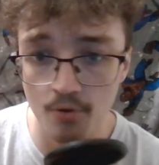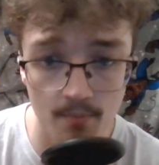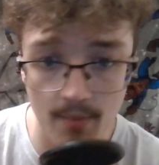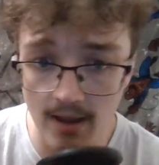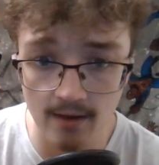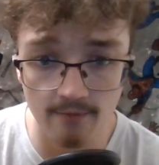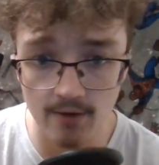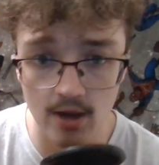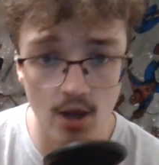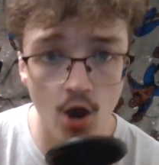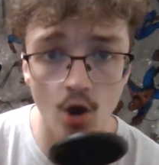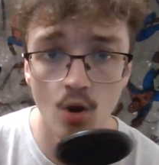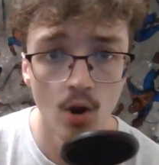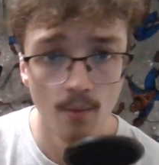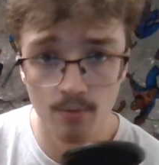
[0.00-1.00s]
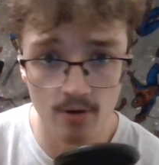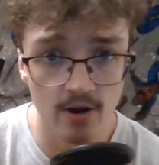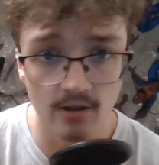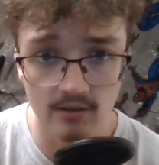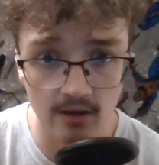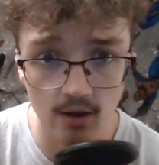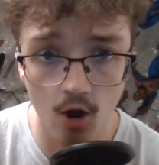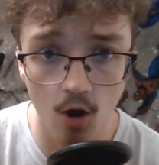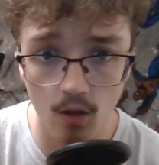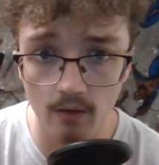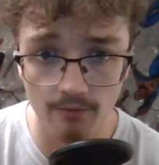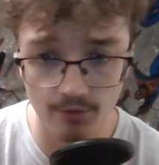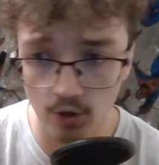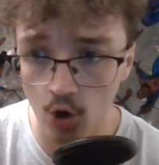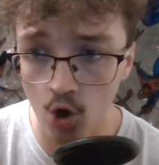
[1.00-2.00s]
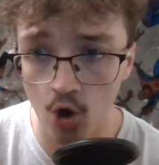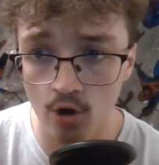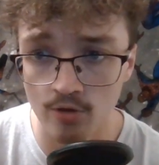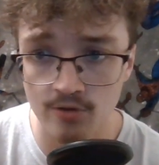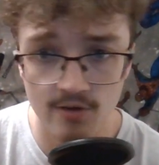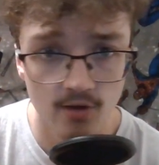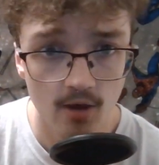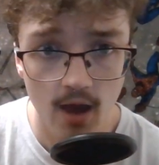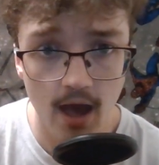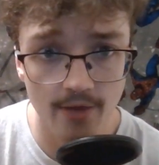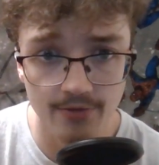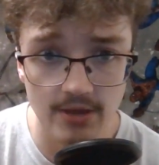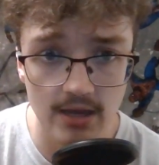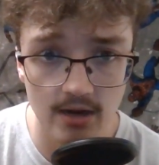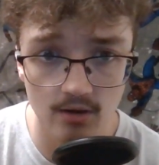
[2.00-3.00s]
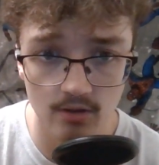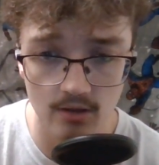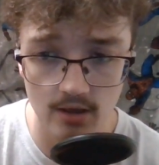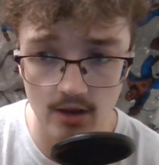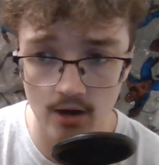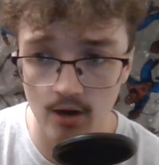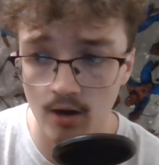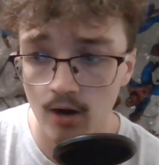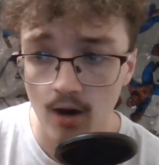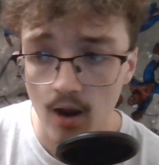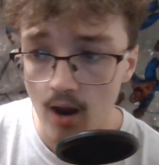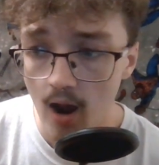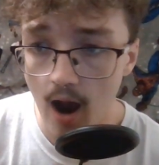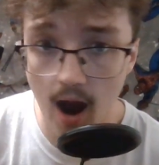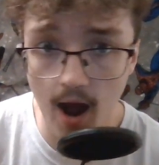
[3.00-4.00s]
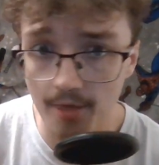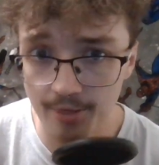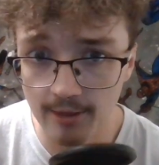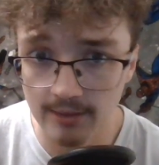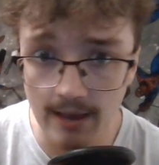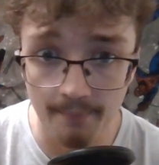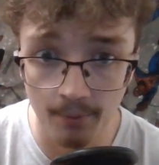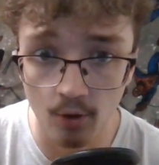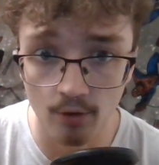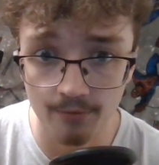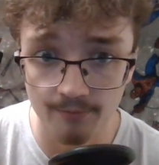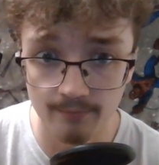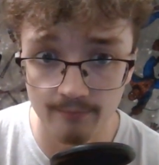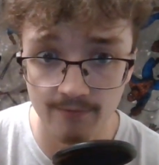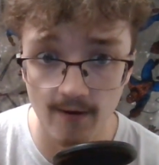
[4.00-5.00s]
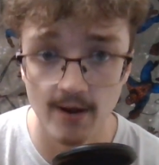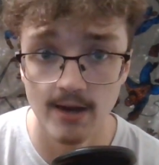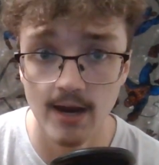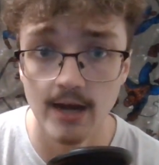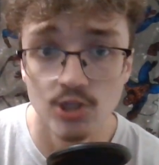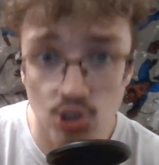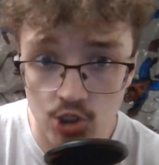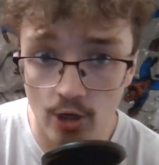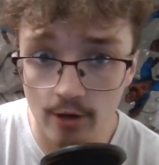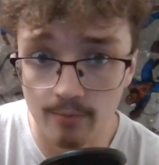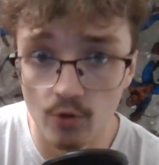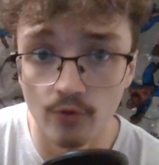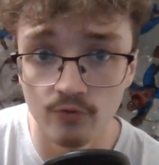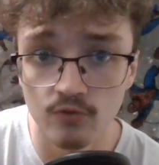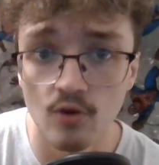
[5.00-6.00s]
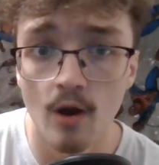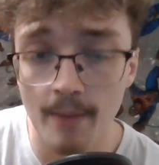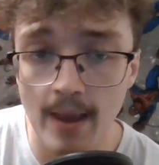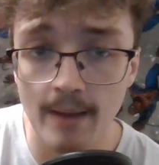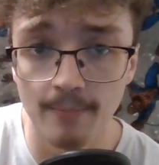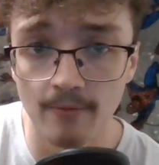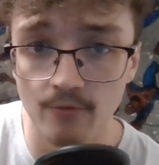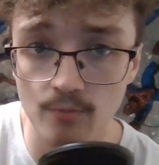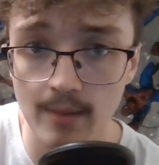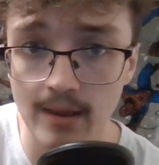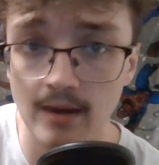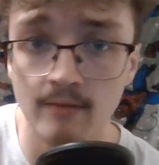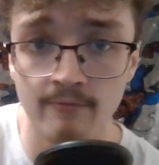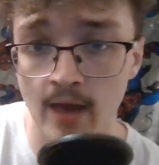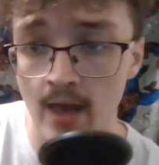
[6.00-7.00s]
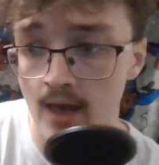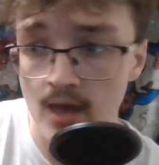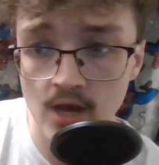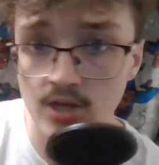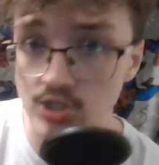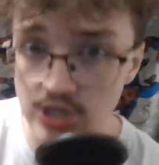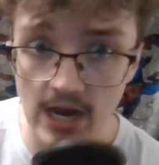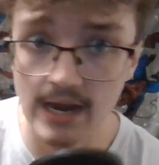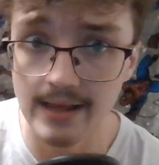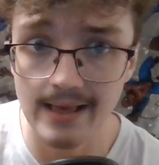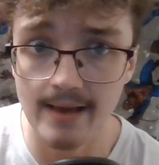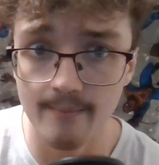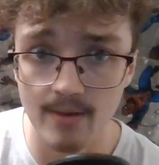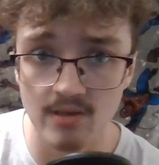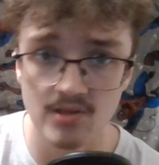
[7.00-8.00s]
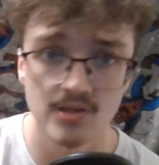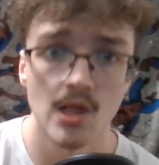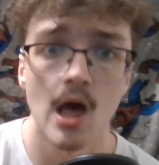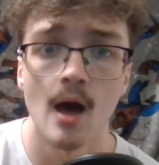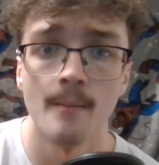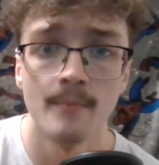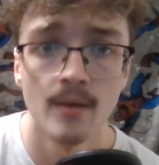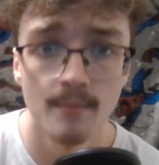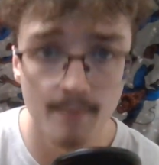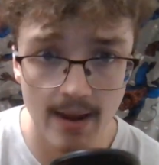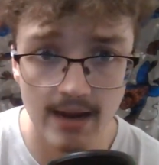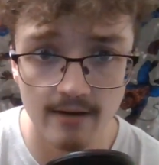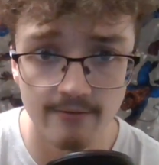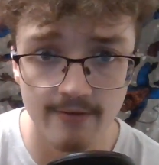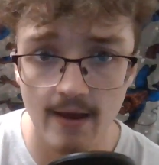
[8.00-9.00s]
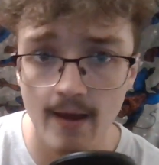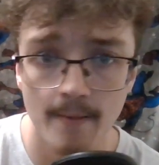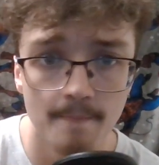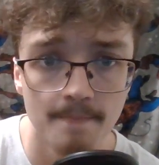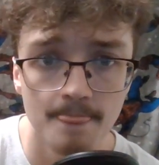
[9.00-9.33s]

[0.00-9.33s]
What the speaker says: make a video predicting all of the cards at the end of the year. I think that Perth fight night should move to a pay-per-view main event. JDM Islam, main event.